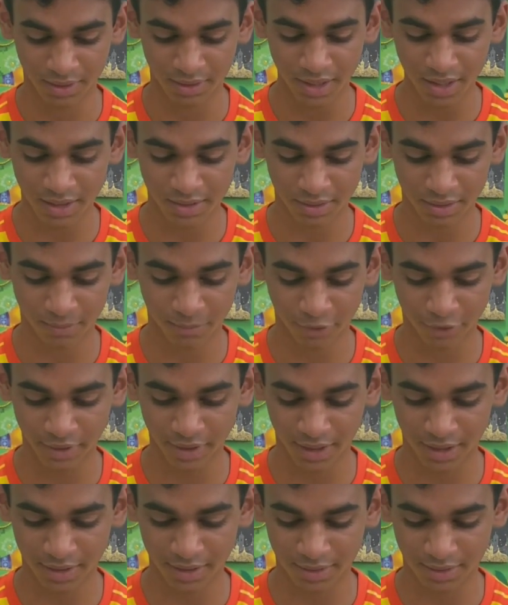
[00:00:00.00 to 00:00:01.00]
Then the boy
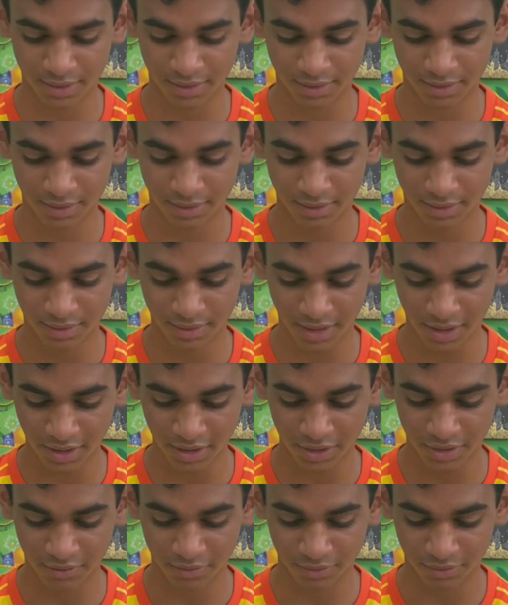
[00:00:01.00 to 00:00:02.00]
added,
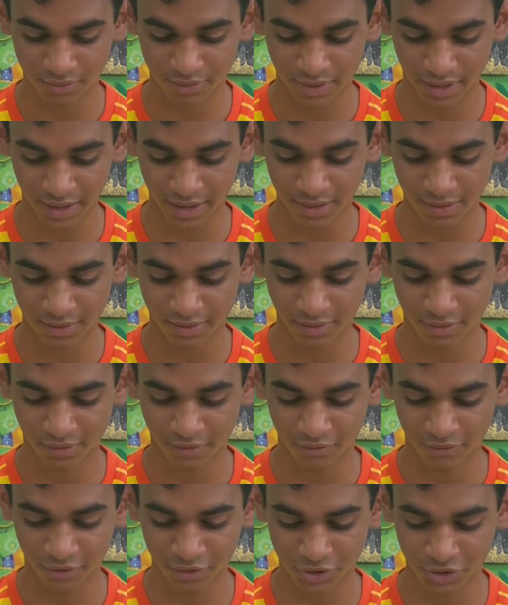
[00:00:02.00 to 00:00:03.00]
Thank you, Dad,
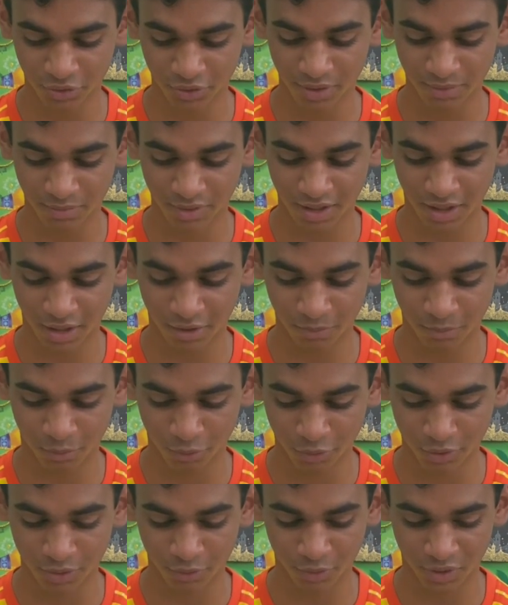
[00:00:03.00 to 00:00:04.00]
for showing me how
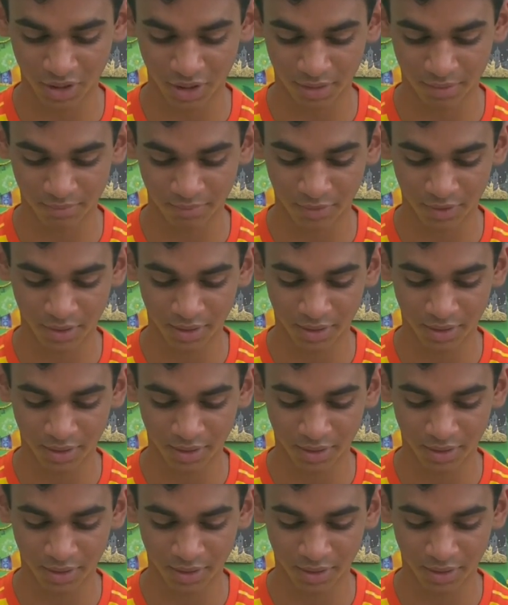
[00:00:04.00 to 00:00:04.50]
poor we are.